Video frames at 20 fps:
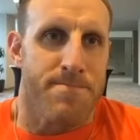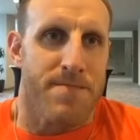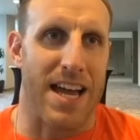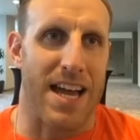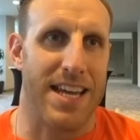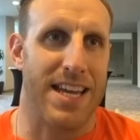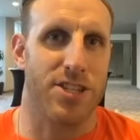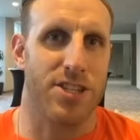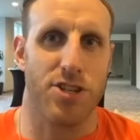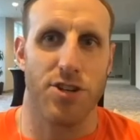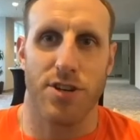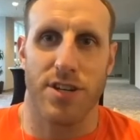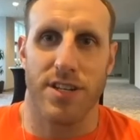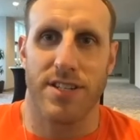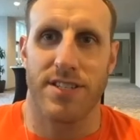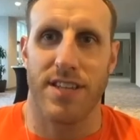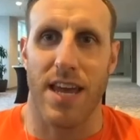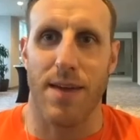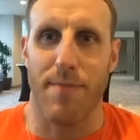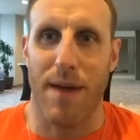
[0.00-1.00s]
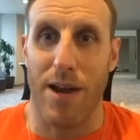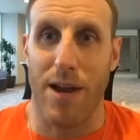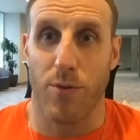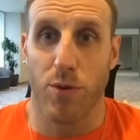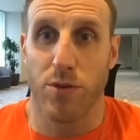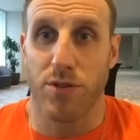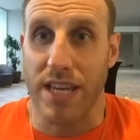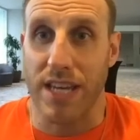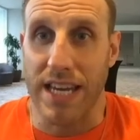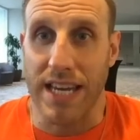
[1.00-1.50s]
I guess you can say my
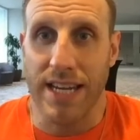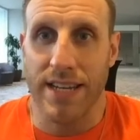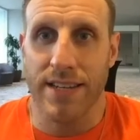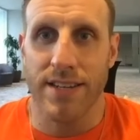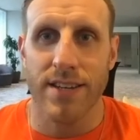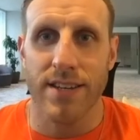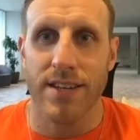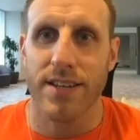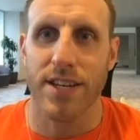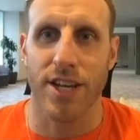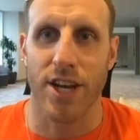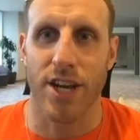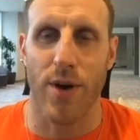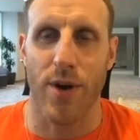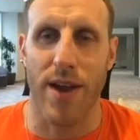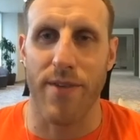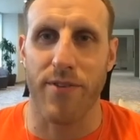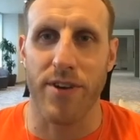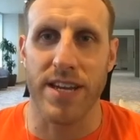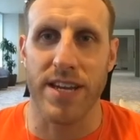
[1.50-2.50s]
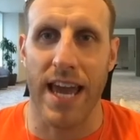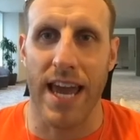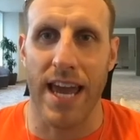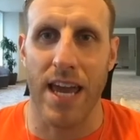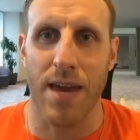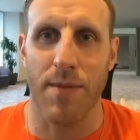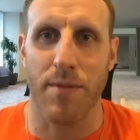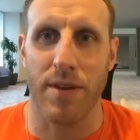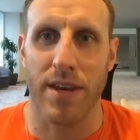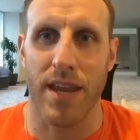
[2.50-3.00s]
routine, every
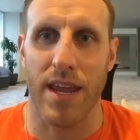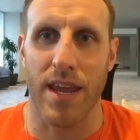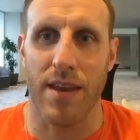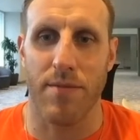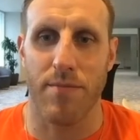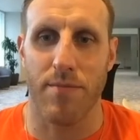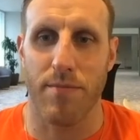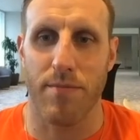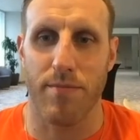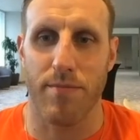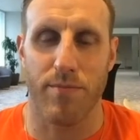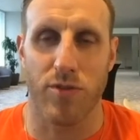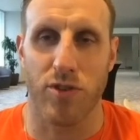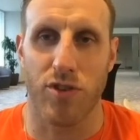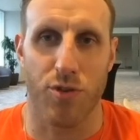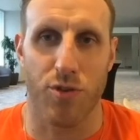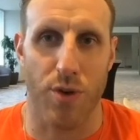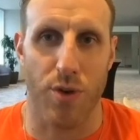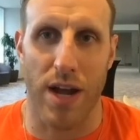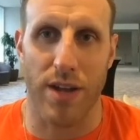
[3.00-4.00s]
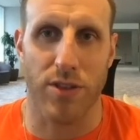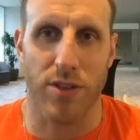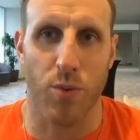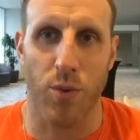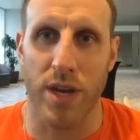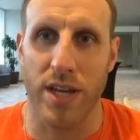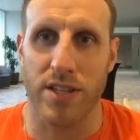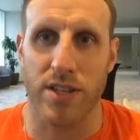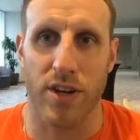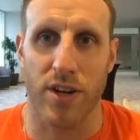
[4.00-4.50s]
game and throughout the
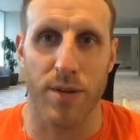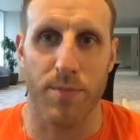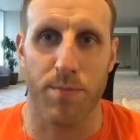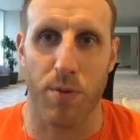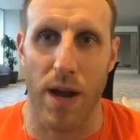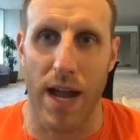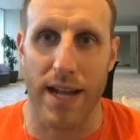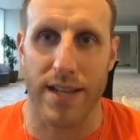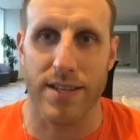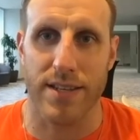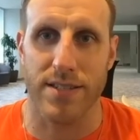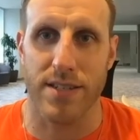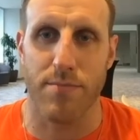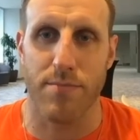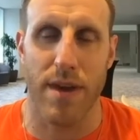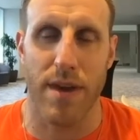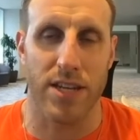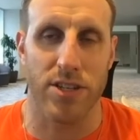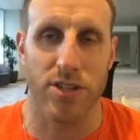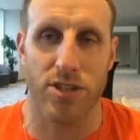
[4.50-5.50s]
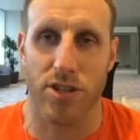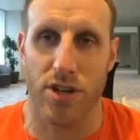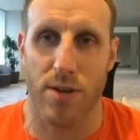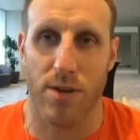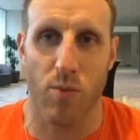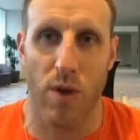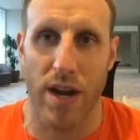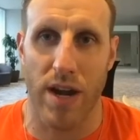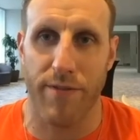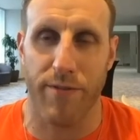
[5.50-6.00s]
week during practice, and making sure
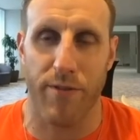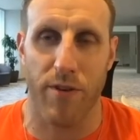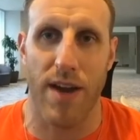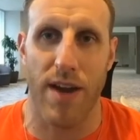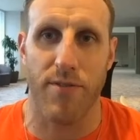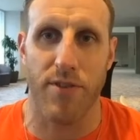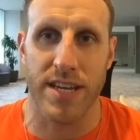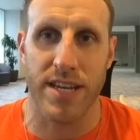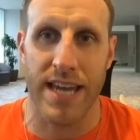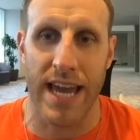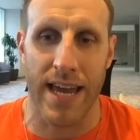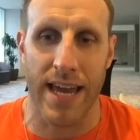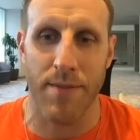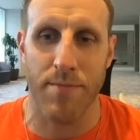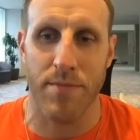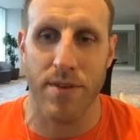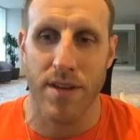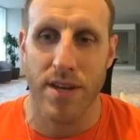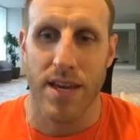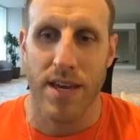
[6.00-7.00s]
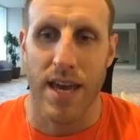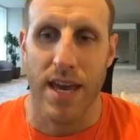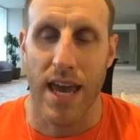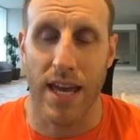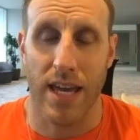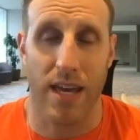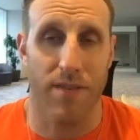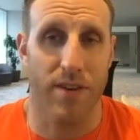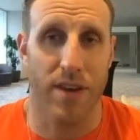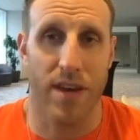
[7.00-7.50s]
I'm ready for every game
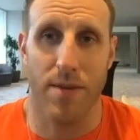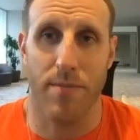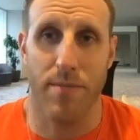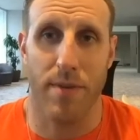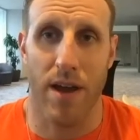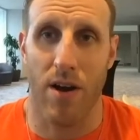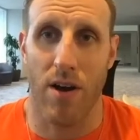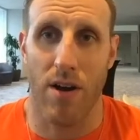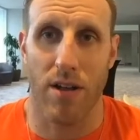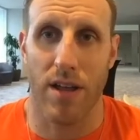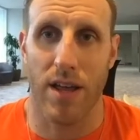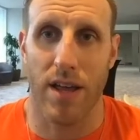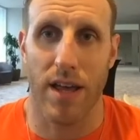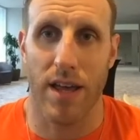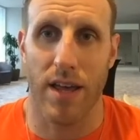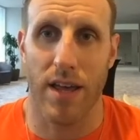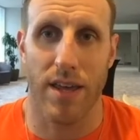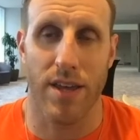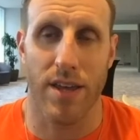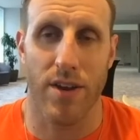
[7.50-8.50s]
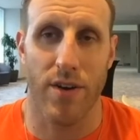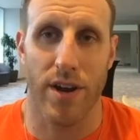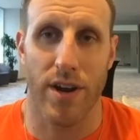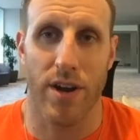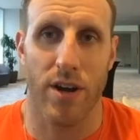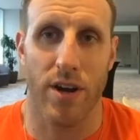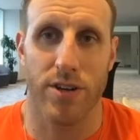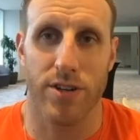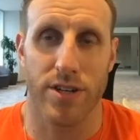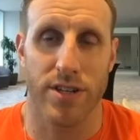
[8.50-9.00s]
and giving it my all, at
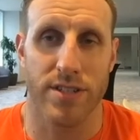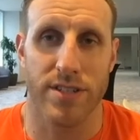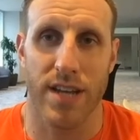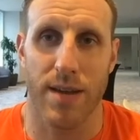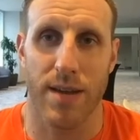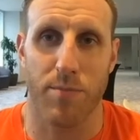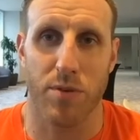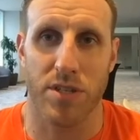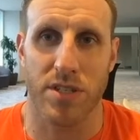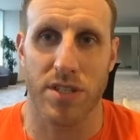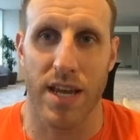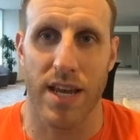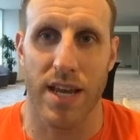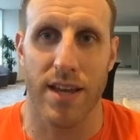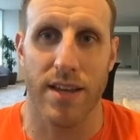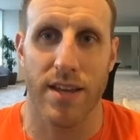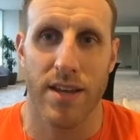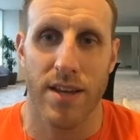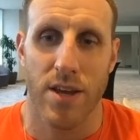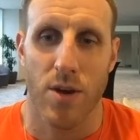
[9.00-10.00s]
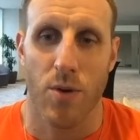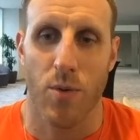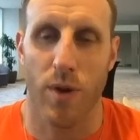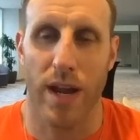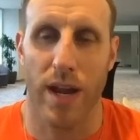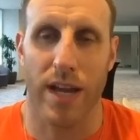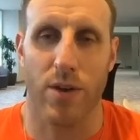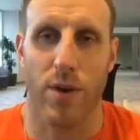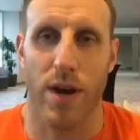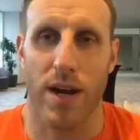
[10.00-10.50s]
110% when
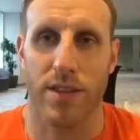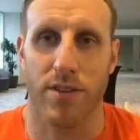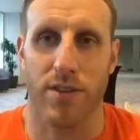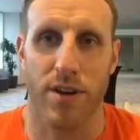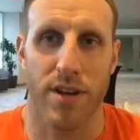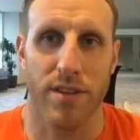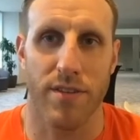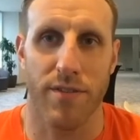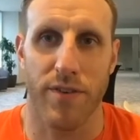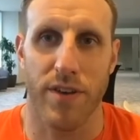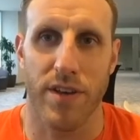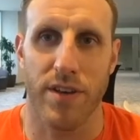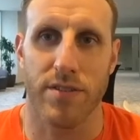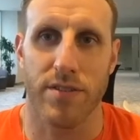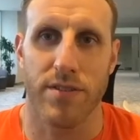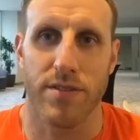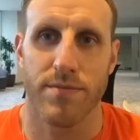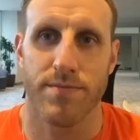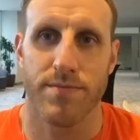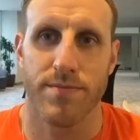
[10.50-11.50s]
I go out there on the field.